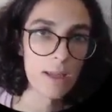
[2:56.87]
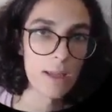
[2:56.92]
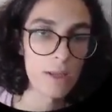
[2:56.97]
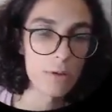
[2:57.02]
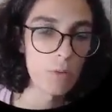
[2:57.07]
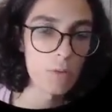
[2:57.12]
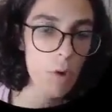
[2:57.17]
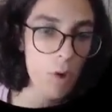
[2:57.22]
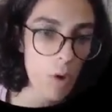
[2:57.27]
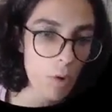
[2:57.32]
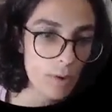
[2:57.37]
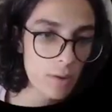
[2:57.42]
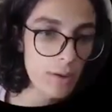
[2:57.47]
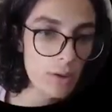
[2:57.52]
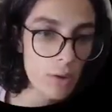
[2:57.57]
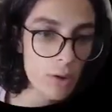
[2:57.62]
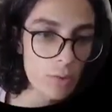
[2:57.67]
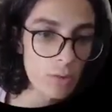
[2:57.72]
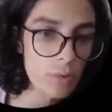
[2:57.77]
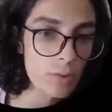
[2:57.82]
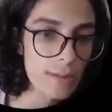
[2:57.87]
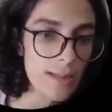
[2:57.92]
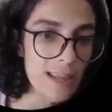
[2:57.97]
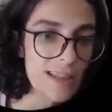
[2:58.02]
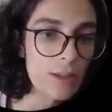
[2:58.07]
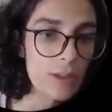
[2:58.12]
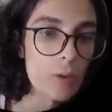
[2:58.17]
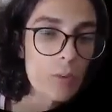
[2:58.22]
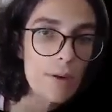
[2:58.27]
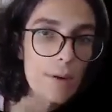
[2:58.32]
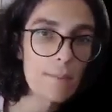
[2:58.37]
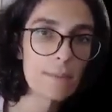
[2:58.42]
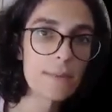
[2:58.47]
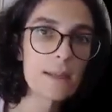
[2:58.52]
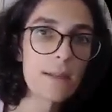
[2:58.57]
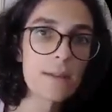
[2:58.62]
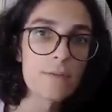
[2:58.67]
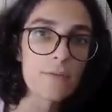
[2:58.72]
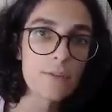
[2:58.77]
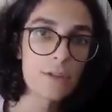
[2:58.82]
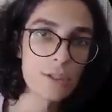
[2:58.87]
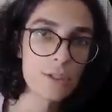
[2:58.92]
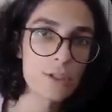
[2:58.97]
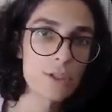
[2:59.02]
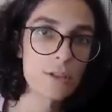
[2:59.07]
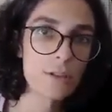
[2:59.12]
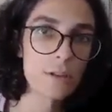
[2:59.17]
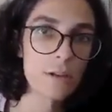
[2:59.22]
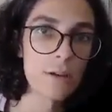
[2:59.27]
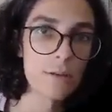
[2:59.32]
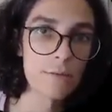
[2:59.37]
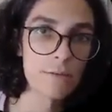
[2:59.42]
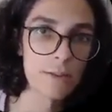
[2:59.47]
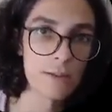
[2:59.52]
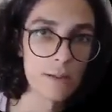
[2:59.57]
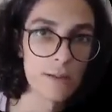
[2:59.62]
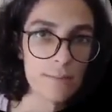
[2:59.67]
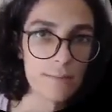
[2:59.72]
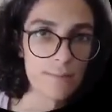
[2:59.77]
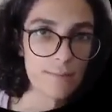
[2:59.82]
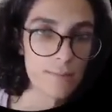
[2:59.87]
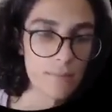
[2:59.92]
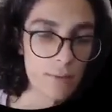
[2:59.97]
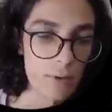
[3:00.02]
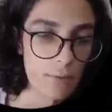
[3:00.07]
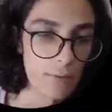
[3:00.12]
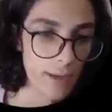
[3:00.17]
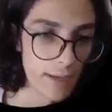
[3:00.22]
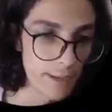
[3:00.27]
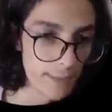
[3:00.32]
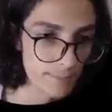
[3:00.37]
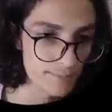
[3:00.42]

He'll only know the encrypted version of it, right?